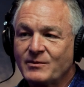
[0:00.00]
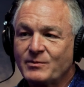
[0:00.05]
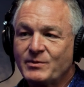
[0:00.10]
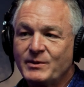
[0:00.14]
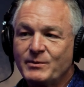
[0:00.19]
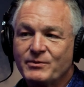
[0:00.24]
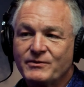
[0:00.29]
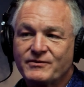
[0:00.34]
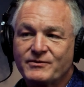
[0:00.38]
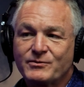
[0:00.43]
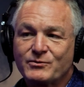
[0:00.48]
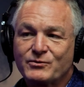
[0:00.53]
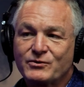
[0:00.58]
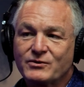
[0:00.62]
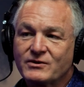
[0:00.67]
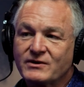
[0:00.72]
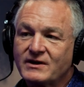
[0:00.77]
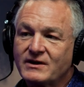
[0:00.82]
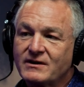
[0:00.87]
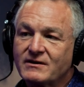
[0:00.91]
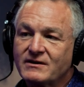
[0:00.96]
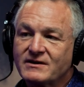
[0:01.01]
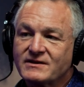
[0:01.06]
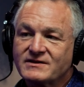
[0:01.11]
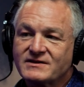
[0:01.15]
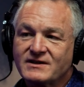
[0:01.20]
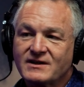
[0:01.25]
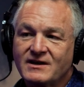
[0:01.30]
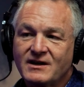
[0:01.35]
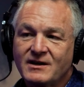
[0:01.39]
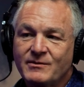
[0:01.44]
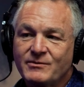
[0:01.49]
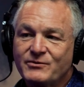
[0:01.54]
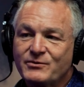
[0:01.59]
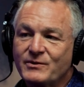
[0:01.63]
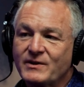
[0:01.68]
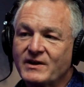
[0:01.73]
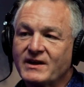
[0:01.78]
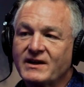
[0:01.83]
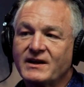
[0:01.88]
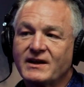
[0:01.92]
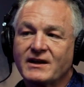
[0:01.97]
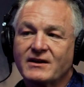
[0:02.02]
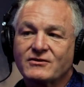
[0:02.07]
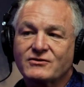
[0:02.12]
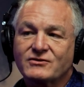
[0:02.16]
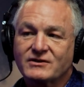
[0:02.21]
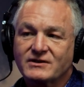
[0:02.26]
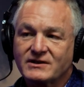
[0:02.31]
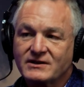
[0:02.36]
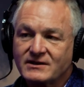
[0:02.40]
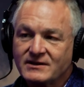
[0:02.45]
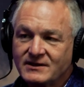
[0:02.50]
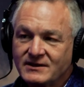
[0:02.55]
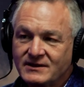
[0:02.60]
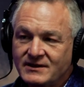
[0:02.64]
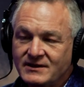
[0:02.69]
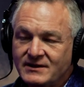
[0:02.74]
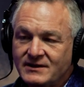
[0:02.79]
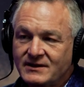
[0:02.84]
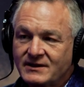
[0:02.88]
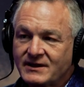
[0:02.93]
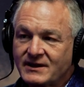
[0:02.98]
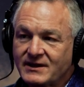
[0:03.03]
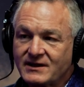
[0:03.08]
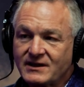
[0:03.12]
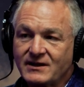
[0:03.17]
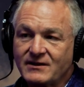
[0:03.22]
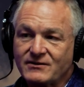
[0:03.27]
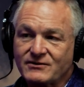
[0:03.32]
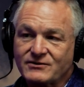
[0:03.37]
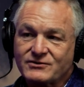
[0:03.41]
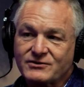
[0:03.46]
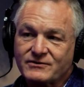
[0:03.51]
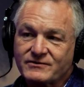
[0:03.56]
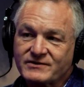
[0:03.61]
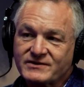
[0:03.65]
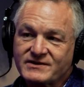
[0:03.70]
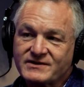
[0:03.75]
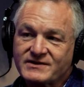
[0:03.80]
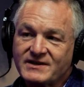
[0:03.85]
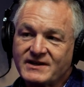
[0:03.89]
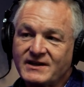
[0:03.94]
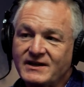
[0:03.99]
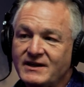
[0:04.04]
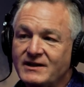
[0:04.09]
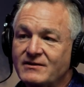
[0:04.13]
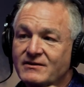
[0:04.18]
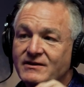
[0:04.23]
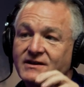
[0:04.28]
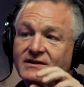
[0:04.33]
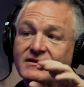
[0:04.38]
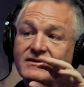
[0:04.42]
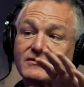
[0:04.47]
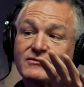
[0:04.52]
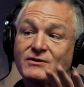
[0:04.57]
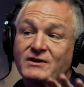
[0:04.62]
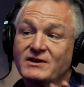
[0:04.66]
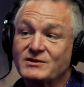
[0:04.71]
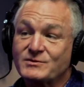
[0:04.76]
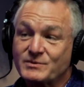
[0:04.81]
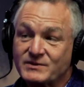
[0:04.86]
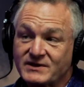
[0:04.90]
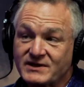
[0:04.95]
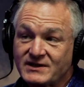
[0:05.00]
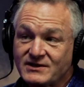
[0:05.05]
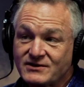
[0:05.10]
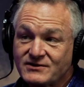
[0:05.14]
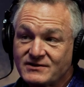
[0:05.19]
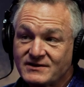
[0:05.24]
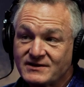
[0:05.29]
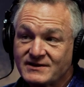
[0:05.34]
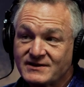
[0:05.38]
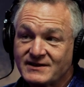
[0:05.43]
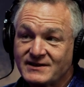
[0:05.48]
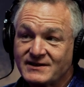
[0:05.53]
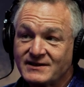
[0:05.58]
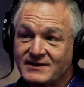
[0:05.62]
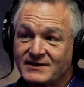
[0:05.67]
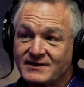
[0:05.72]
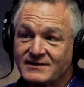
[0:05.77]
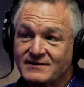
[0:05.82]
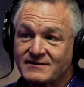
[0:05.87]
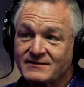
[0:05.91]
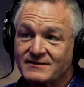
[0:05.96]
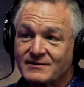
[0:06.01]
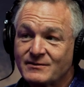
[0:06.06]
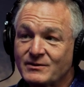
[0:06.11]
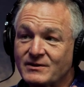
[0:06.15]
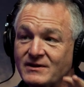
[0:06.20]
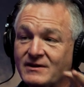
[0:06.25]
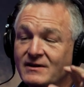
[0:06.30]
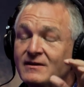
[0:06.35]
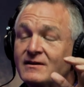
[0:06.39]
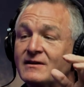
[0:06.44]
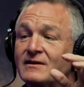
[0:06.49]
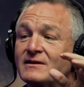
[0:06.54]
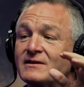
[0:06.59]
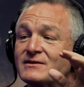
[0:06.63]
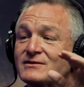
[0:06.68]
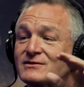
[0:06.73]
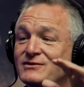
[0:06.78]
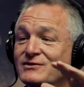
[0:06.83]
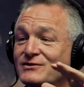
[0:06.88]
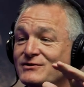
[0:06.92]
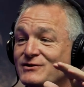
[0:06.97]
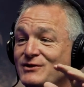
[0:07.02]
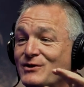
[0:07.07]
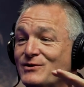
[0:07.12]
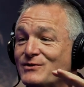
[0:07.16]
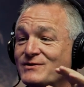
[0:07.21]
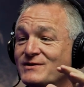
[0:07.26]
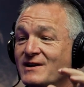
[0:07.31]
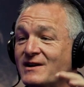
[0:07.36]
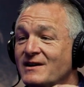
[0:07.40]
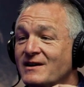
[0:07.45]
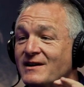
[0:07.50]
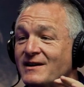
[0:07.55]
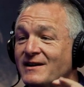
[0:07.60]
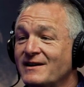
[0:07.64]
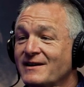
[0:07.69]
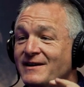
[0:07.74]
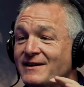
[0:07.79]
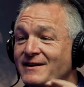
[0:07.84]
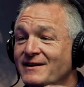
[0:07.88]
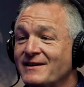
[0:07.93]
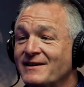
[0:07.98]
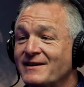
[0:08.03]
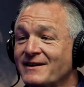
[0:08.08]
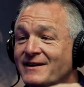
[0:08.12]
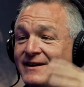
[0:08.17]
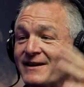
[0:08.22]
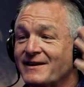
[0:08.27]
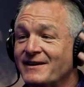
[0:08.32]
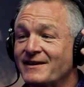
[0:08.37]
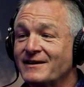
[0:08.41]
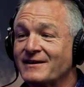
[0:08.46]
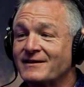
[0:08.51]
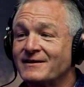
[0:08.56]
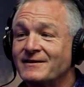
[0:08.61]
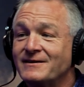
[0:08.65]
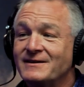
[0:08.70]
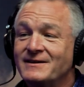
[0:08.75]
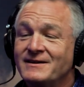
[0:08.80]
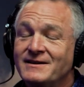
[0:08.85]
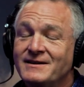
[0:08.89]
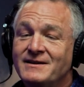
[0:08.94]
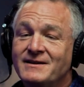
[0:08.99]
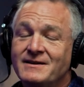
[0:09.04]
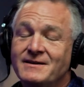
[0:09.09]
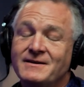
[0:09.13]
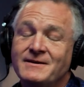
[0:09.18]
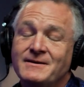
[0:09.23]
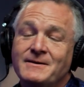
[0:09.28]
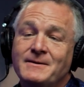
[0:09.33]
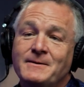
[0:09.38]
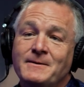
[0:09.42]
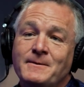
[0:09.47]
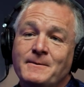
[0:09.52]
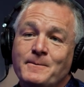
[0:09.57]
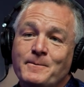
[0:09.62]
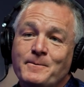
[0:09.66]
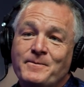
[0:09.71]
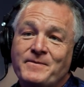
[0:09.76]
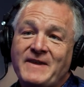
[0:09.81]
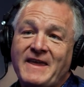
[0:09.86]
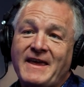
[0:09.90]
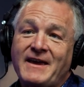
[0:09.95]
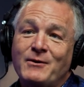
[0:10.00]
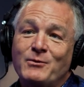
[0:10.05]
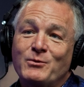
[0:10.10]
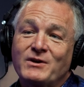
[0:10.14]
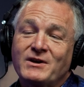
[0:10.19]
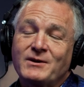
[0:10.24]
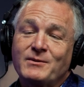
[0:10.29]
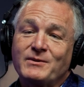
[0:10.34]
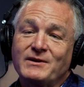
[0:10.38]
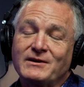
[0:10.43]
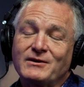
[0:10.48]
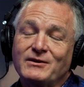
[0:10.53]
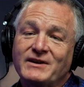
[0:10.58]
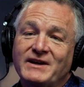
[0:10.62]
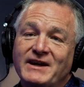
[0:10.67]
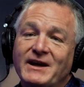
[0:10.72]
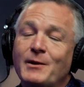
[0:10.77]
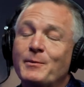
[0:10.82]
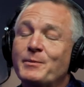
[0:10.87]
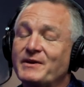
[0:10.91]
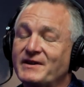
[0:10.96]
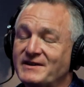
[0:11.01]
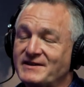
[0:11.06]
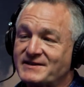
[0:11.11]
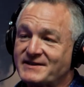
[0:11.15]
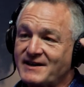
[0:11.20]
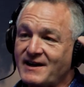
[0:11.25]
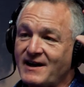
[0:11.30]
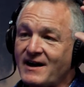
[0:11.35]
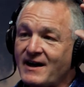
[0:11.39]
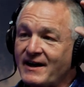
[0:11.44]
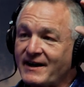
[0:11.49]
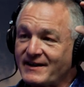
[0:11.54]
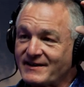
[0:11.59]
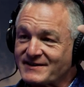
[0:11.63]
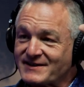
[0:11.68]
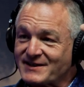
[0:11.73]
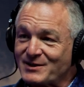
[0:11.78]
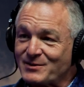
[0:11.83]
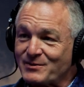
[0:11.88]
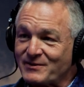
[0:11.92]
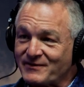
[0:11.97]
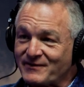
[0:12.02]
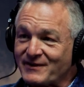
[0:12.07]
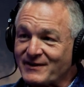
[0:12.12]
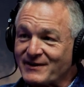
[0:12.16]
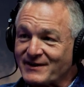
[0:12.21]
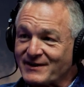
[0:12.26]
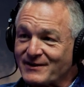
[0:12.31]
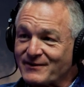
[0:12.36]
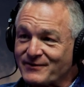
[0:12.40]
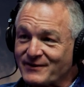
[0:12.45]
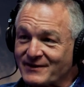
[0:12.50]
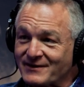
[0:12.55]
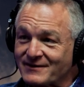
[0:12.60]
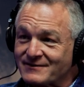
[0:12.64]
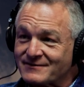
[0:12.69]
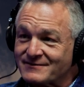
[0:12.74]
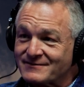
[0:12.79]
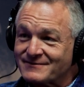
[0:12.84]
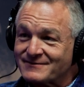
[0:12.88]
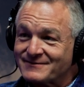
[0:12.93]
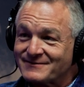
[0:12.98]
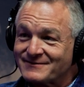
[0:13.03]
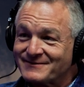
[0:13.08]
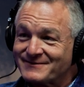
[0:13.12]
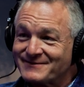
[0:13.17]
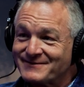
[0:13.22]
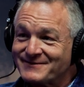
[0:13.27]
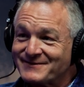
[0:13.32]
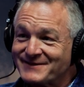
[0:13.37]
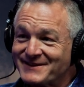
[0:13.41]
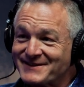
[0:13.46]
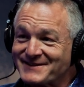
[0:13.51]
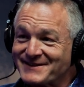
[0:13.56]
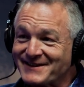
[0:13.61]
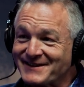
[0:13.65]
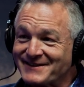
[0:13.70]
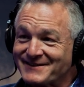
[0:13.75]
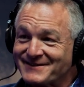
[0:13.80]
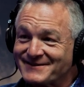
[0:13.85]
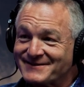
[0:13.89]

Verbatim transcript: people from rural areas to hubs where they can actually get either services they need or get the transportation that they need. I mean, the list just goes on and on and on. And I think we're going to be looking up in the sky and it's going to be very different, isn't it?